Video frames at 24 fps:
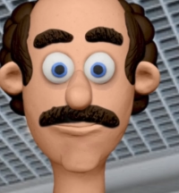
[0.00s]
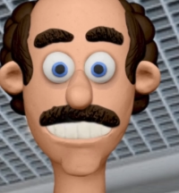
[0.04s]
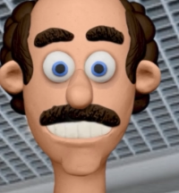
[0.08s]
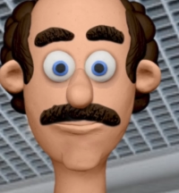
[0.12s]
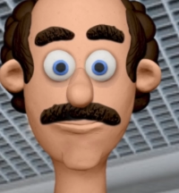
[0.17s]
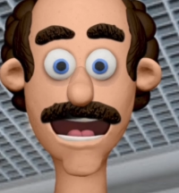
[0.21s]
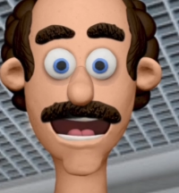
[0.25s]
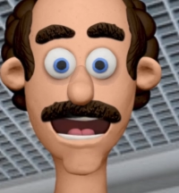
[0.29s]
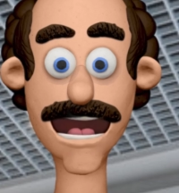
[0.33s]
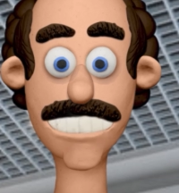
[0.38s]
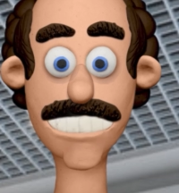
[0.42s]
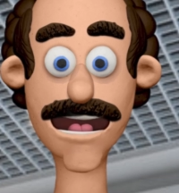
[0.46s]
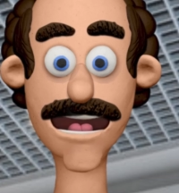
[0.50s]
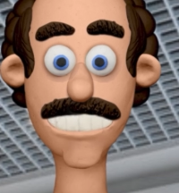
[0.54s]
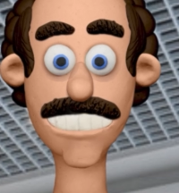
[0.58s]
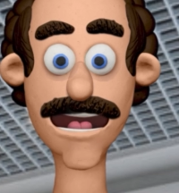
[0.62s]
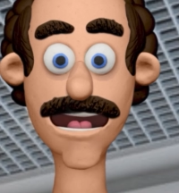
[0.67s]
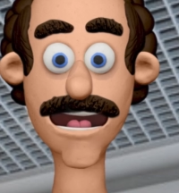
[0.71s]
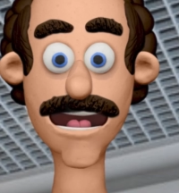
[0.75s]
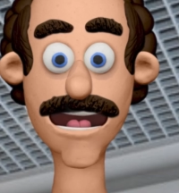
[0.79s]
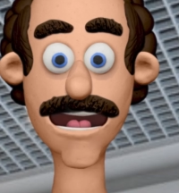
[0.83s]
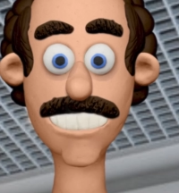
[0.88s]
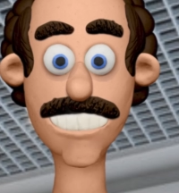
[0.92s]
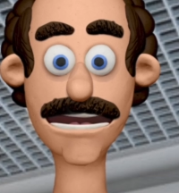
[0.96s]
They can
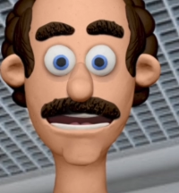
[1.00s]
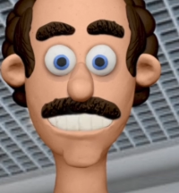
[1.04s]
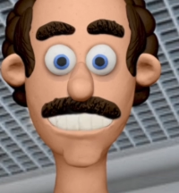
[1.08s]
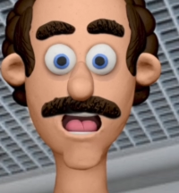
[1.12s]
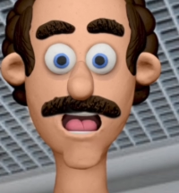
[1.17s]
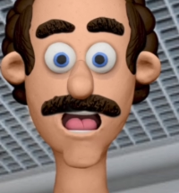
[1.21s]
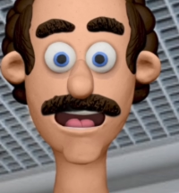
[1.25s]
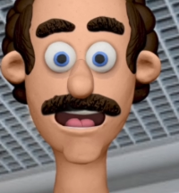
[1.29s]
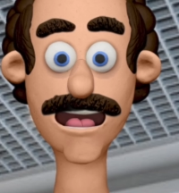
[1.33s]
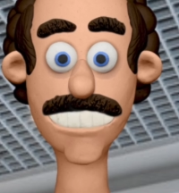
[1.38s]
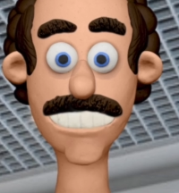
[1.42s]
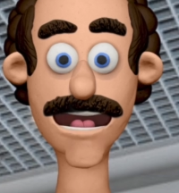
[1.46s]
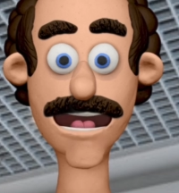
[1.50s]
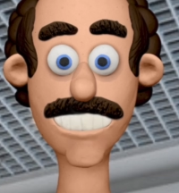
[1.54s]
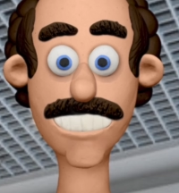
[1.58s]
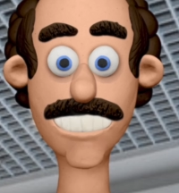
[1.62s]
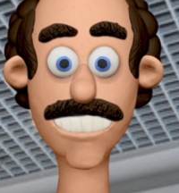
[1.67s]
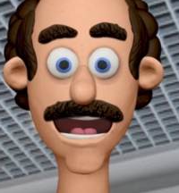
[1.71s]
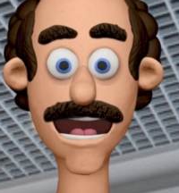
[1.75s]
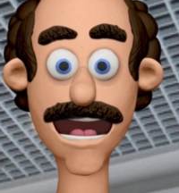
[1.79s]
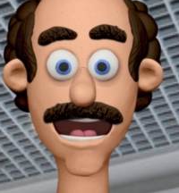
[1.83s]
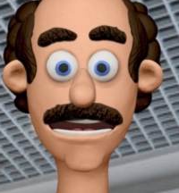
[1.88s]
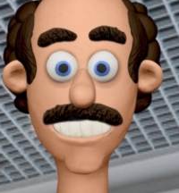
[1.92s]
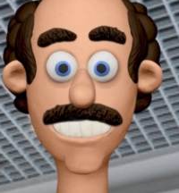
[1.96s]
accommodate overhead
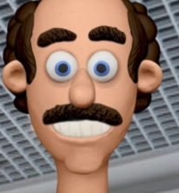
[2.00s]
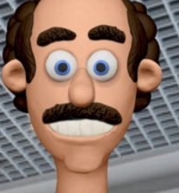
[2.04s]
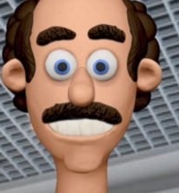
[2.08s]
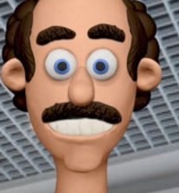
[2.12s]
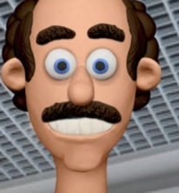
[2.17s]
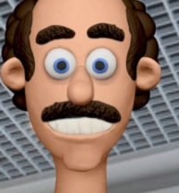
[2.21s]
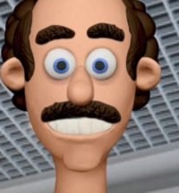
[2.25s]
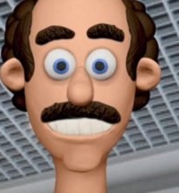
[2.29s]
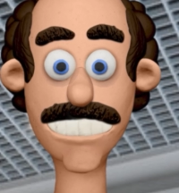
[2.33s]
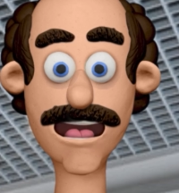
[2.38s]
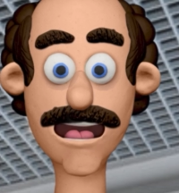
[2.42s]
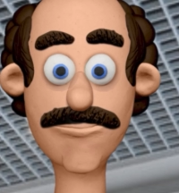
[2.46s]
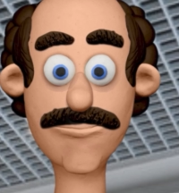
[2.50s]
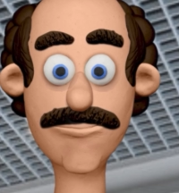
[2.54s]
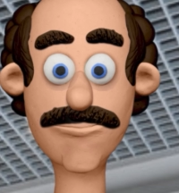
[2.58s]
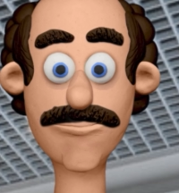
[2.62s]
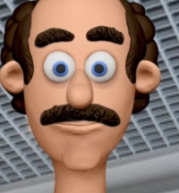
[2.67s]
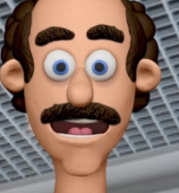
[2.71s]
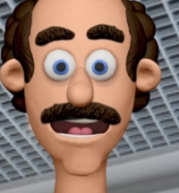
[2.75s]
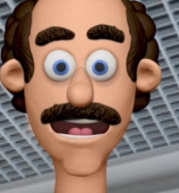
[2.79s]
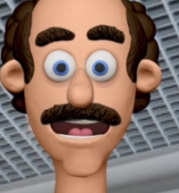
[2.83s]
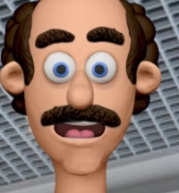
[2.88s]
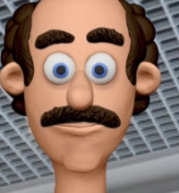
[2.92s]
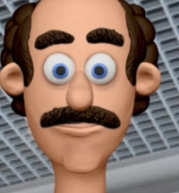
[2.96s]
lighting fixtures,
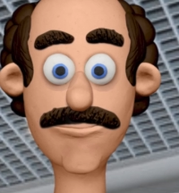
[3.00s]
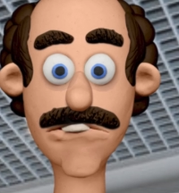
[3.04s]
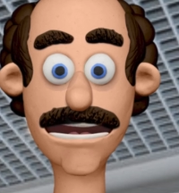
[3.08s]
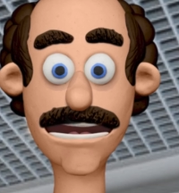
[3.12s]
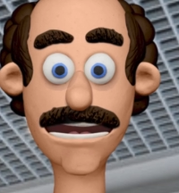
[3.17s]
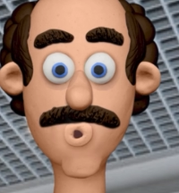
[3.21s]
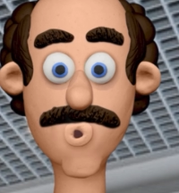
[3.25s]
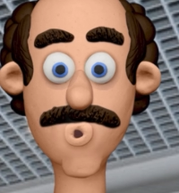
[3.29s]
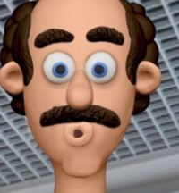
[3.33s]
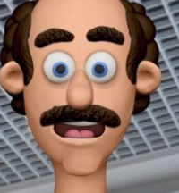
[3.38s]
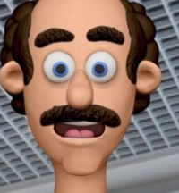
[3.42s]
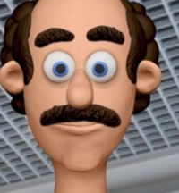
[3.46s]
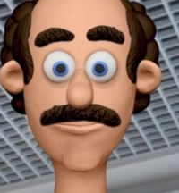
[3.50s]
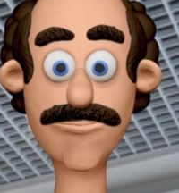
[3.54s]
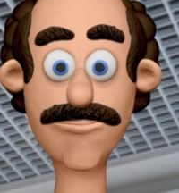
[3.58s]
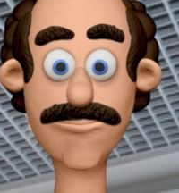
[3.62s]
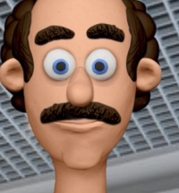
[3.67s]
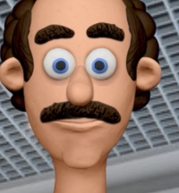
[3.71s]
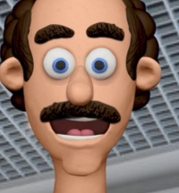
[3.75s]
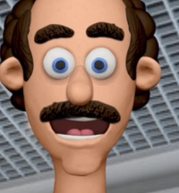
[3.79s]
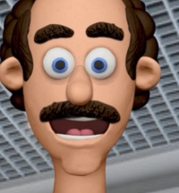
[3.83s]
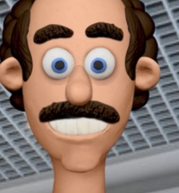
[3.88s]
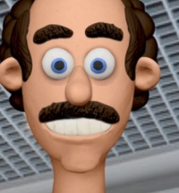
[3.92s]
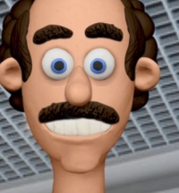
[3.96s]
air diffusers,
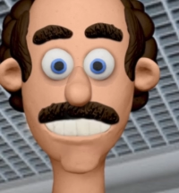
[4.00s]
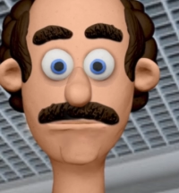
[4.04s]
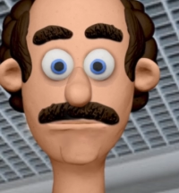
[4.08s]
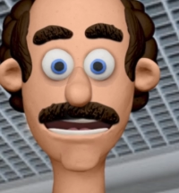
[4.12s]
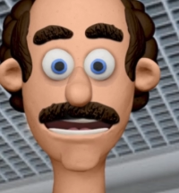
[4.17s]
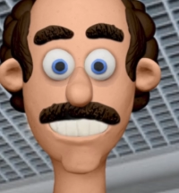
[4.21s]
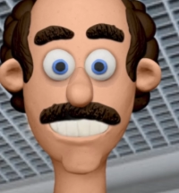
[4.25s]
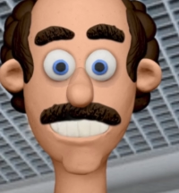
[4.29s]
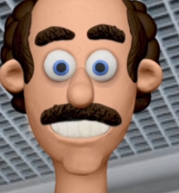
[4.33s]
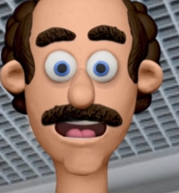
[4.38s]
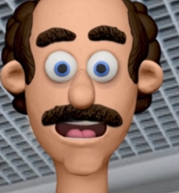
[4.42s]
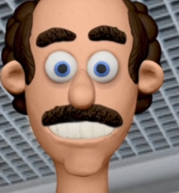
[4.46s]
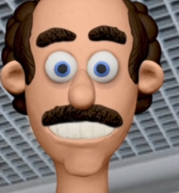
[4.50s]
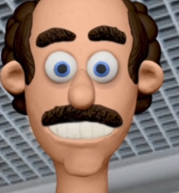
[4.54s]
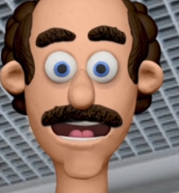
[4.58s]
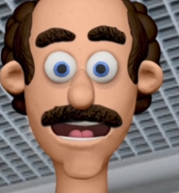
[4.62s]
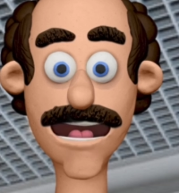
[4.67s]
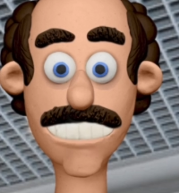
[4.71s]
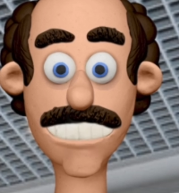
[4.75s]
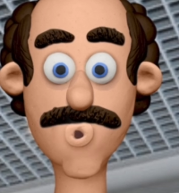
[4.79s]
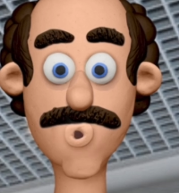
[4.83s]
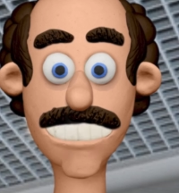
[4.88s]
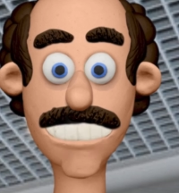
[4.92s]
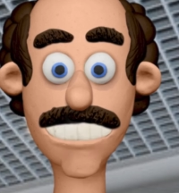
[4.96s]
and sprinkler
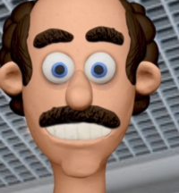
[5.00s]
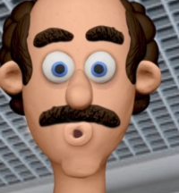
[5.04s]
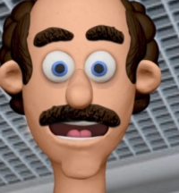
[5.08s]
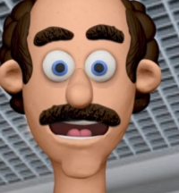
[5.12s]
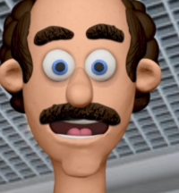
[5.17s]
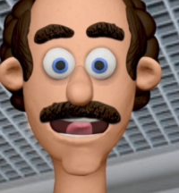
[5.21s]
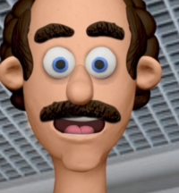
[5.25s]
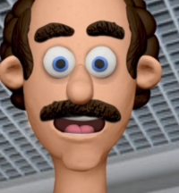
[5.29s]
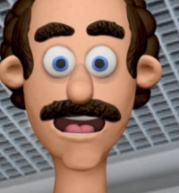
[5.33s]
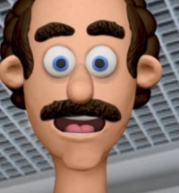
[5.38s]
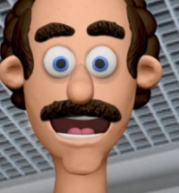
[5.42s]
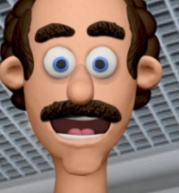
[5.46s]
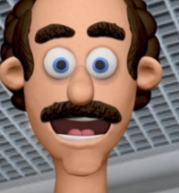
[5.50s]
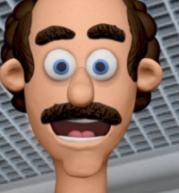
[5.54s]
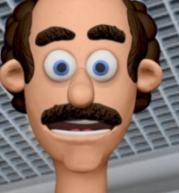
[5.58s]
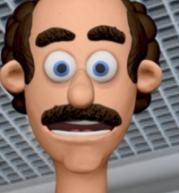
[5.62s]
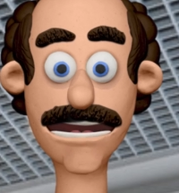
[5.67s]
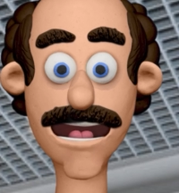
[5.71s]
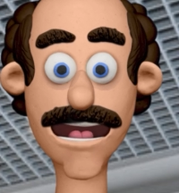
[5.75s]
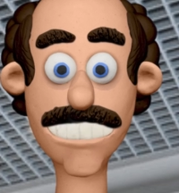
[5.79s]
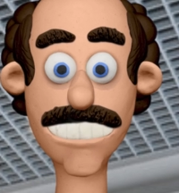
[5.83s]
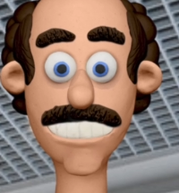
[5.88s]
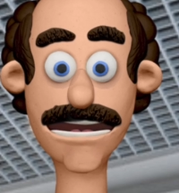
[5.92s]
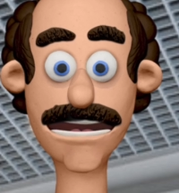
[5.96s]
systems while
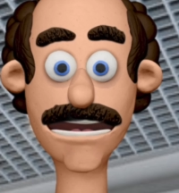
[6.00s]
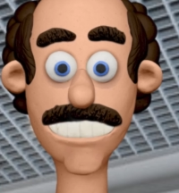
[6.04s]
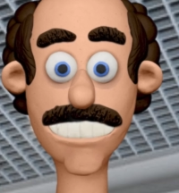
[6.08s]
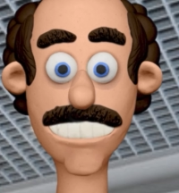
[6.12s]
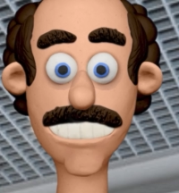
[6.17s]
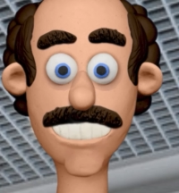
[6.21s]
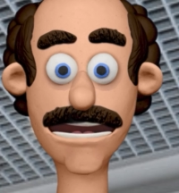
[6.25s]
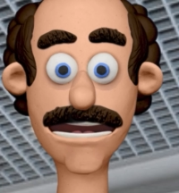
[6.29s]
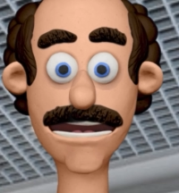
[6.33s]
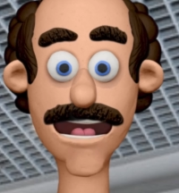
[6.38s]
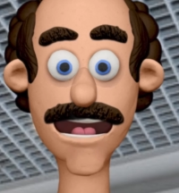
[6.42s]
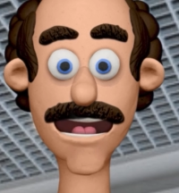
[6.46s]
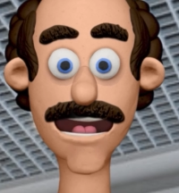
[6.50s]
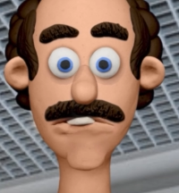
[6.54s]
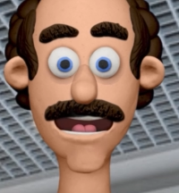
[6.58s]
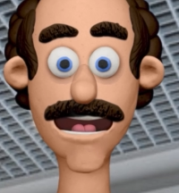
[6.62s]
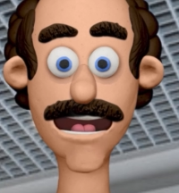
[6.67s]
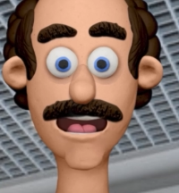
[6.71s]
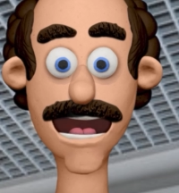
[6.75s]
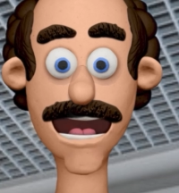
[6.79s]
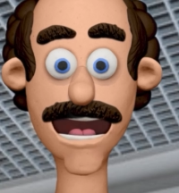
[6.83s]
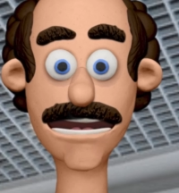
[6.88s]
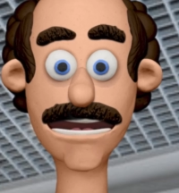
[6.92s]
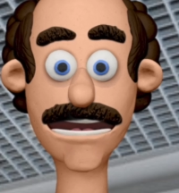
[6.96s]
providing a clean and
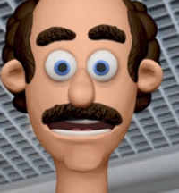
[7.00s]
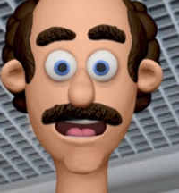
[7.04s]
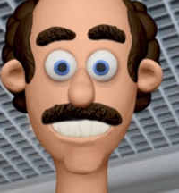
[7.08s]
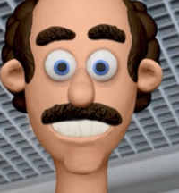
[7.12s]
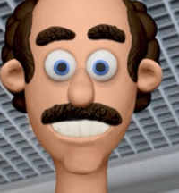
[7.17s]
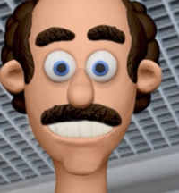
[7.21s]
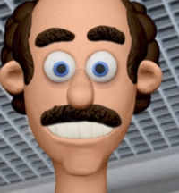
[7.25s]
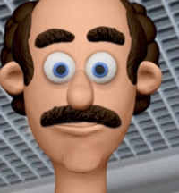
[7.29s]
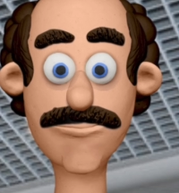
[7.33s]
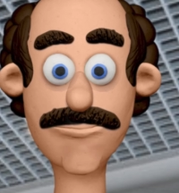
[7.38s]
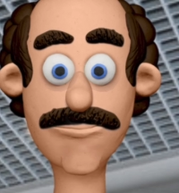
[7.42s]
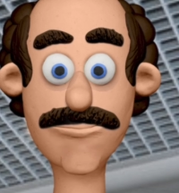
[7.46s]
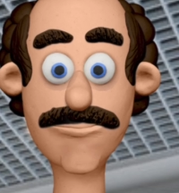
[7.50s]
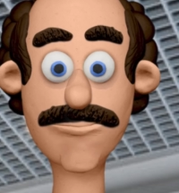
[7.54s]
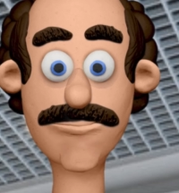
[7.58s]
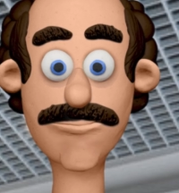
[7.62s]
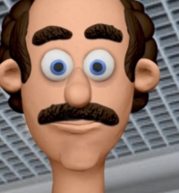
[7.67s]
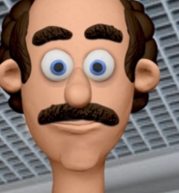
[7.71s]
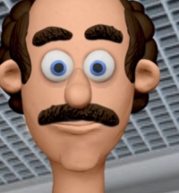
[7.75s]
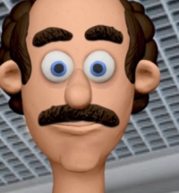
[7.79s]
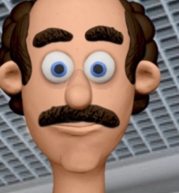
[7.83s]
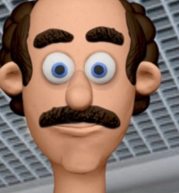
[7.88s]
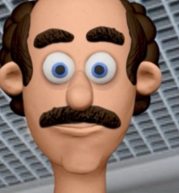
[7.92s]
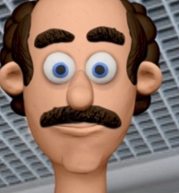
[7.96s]
uniform appearance.
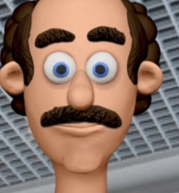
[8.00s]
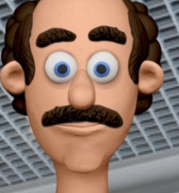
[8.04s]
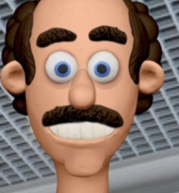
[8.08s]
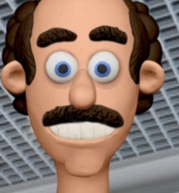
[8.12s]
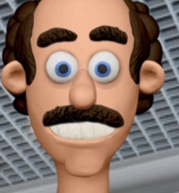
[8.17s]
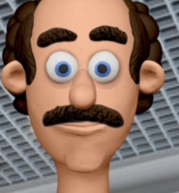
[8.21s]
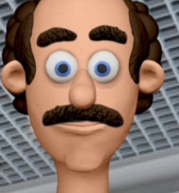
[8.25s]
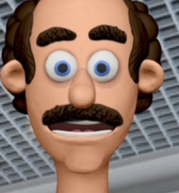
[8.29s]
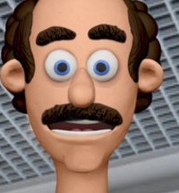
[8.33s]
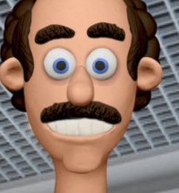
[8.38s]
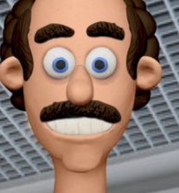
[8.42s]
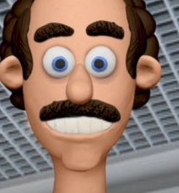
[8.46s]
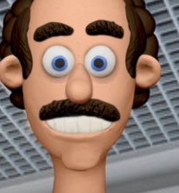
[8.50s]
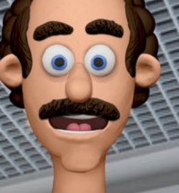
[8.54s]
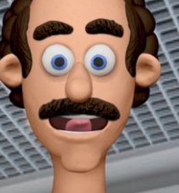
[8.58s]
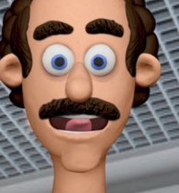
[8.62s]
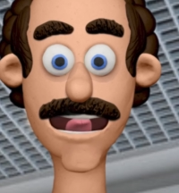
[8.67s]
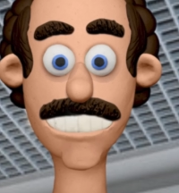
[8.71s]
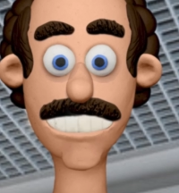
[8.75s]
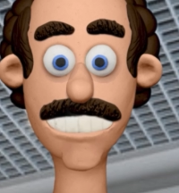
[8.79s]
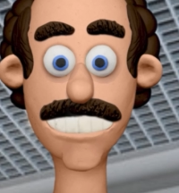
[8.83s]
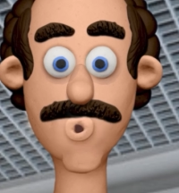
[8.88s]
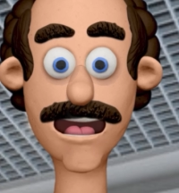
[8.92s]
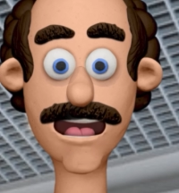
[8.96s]
Retail
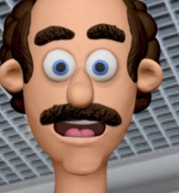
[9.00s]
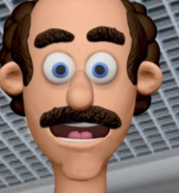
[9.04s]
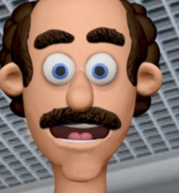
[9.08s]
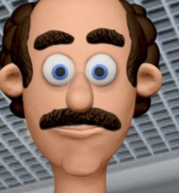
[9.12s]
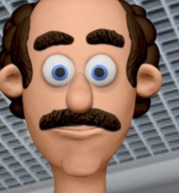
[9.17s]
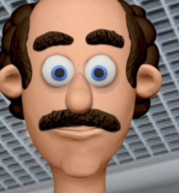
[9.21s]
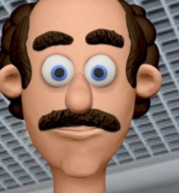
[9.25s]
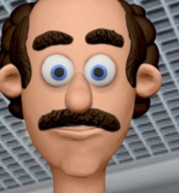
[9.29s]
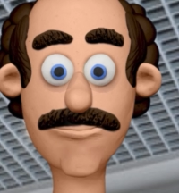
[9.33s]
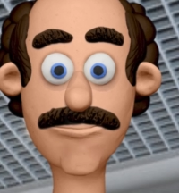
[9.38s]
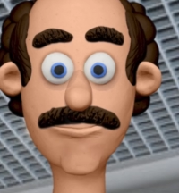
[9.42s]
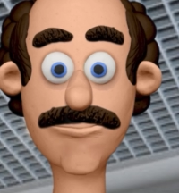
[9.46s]
stores.